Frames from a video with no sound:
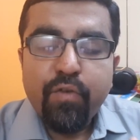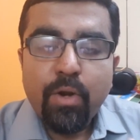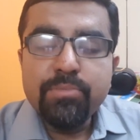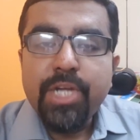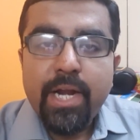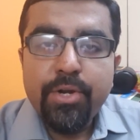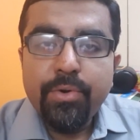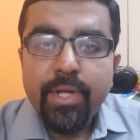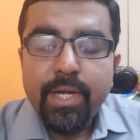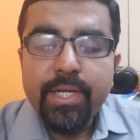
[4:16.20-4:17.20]
from
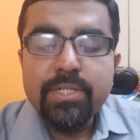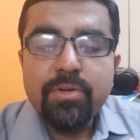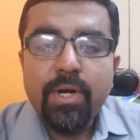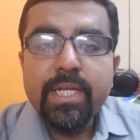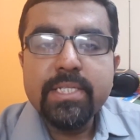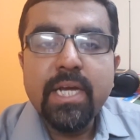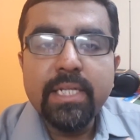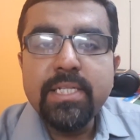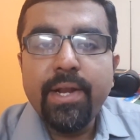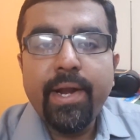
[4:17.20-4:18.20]
childhood, it is called as
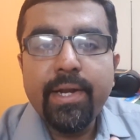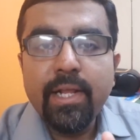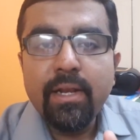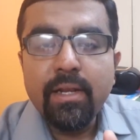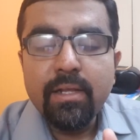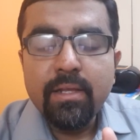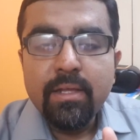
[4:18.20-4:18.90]
congenital